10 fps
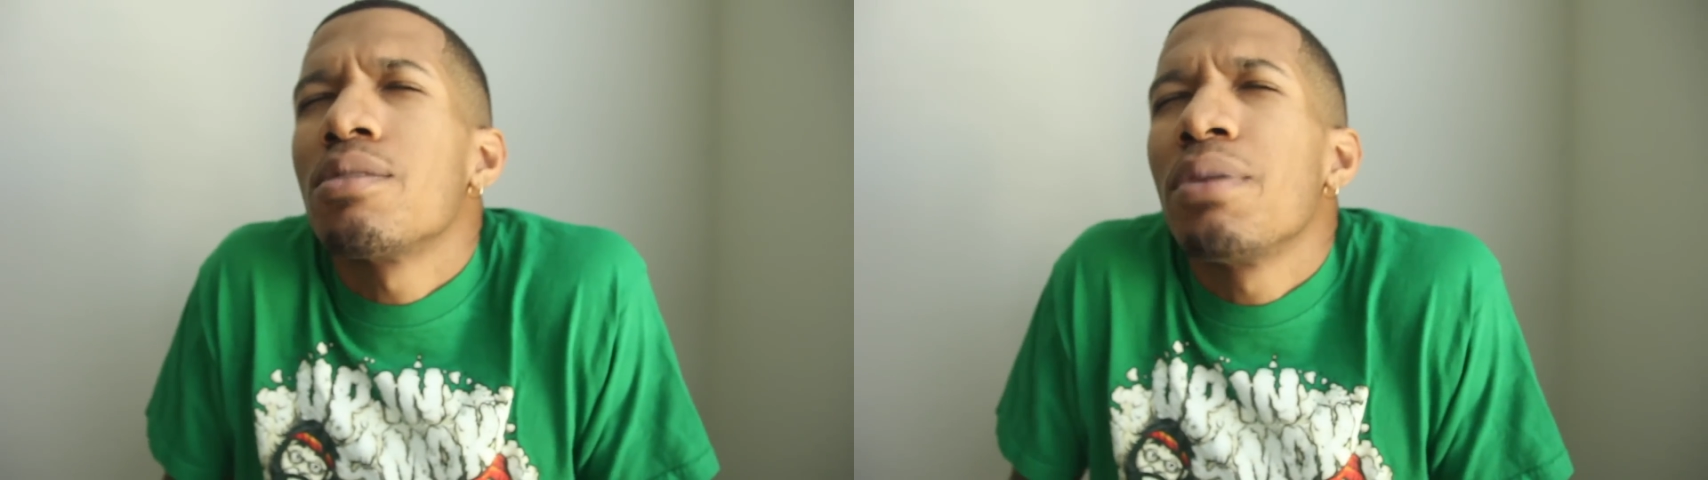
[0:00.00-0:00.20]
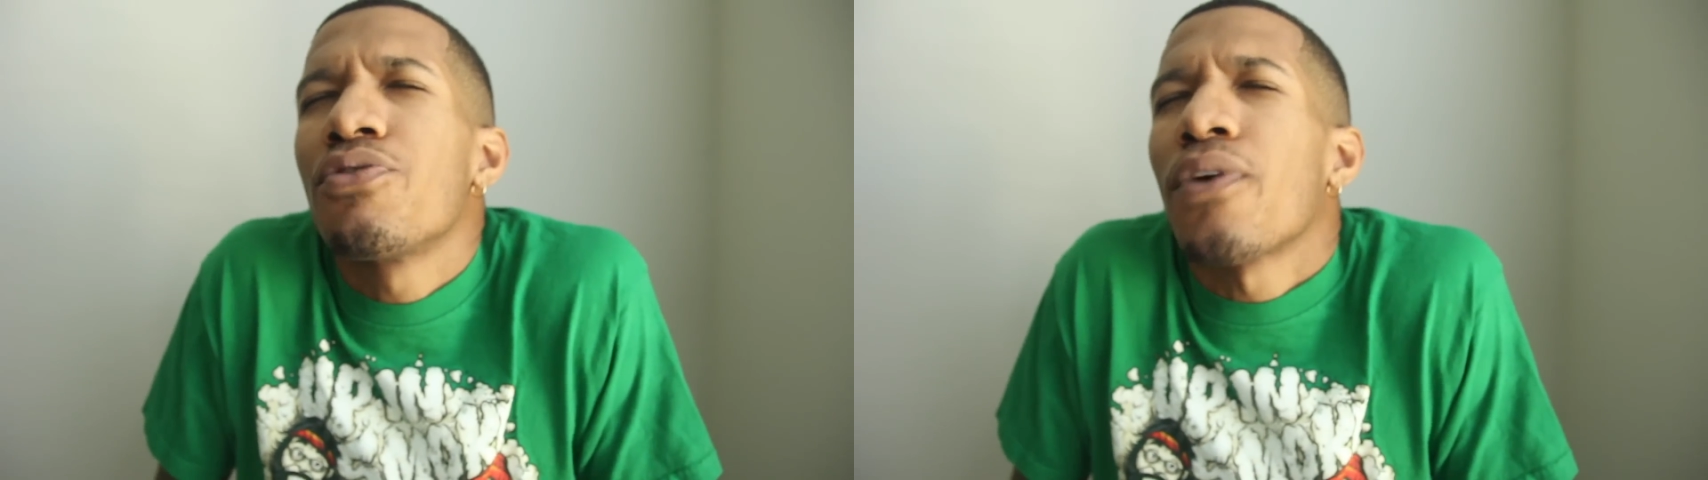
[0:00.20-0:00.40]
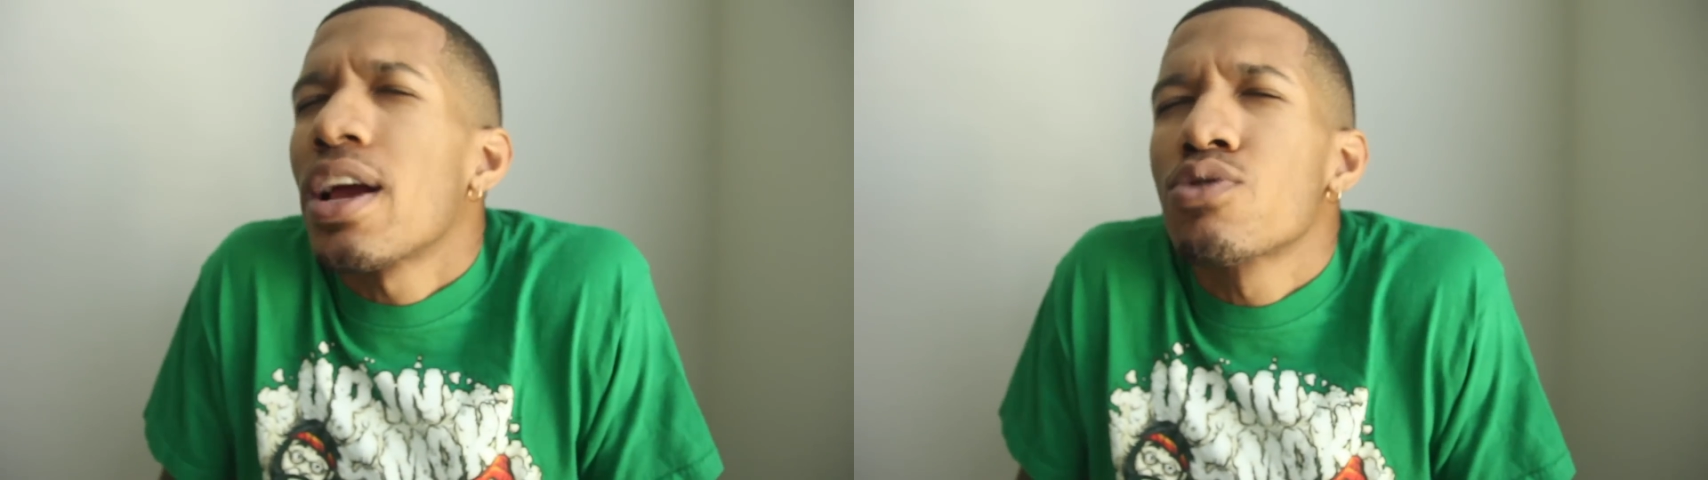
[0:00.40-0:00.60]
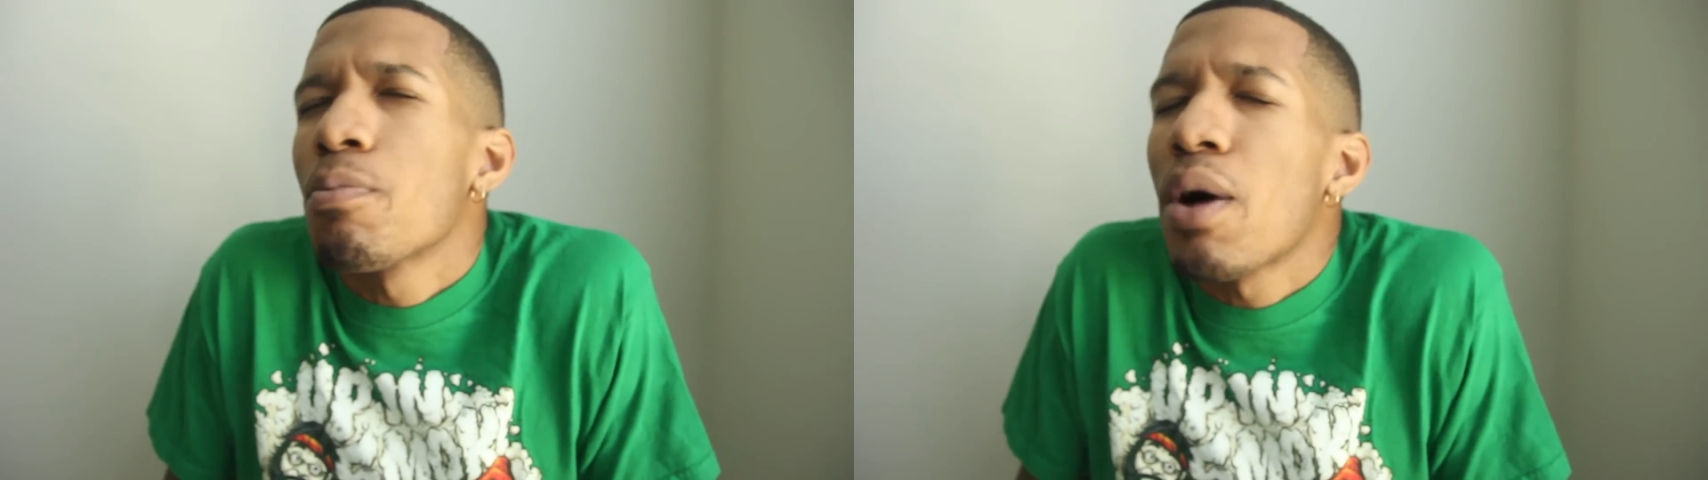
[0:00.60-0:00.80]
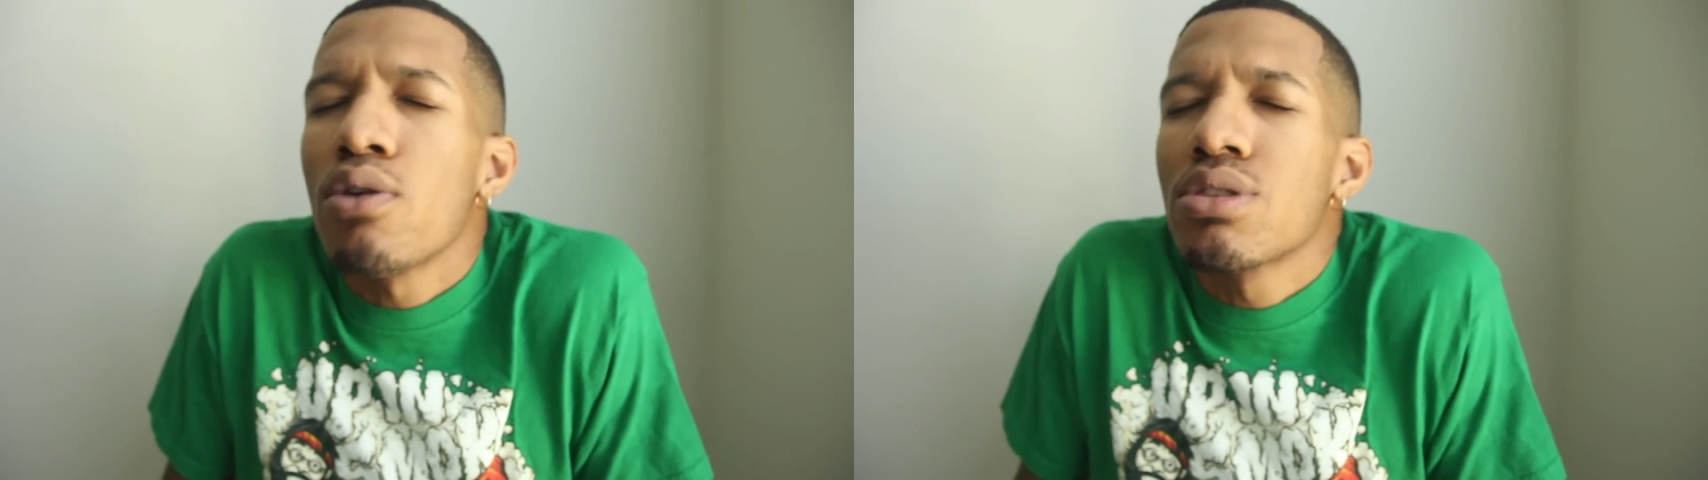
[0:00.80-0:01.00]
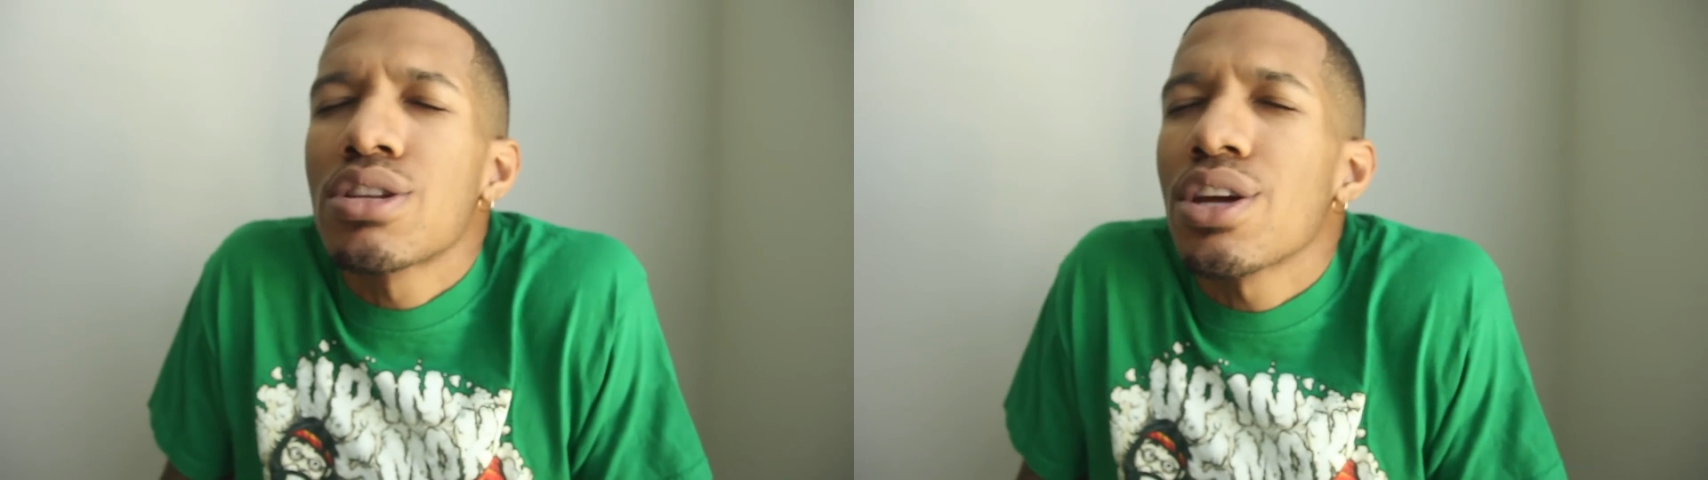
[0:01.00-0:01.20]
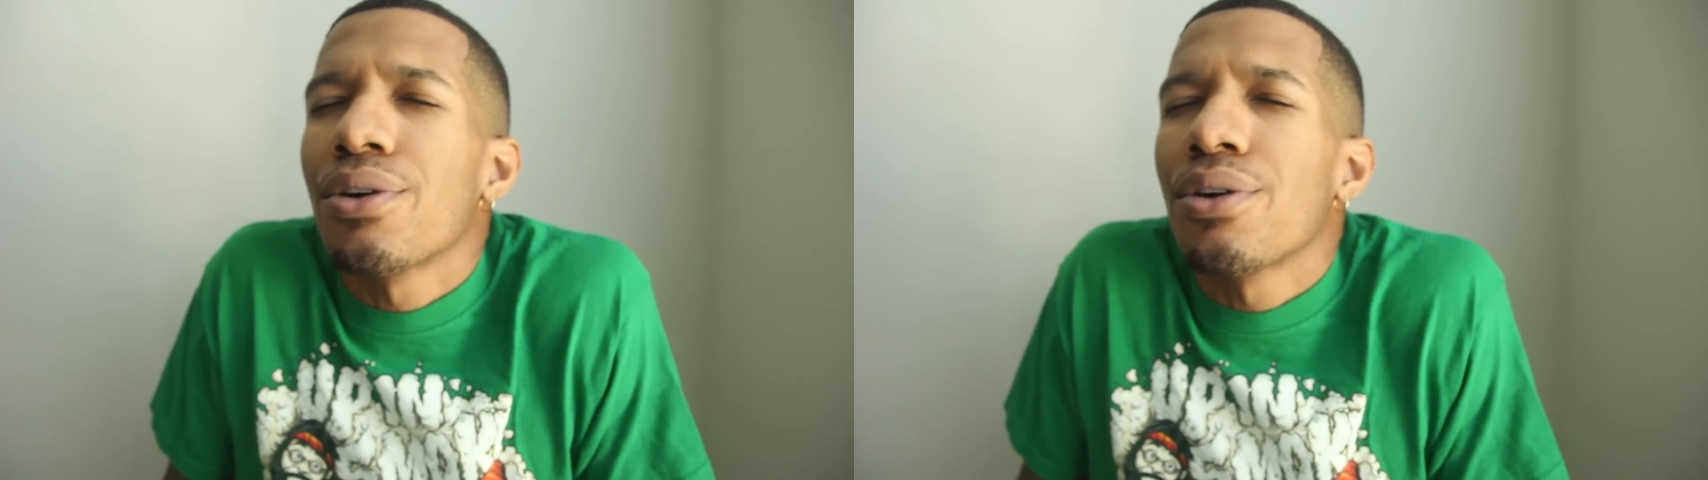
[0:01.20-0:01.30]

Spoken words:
to be friends with bowls of